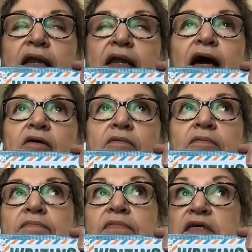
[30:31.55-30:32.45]
Now,
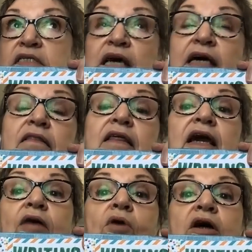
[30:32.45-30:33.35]
the second thing
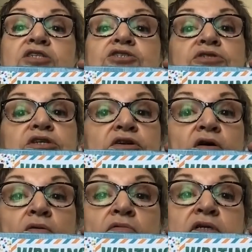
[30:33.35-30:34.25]
I want you to
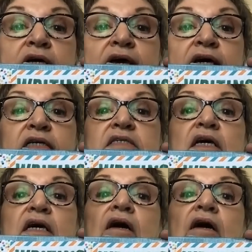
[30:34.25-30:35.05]
note is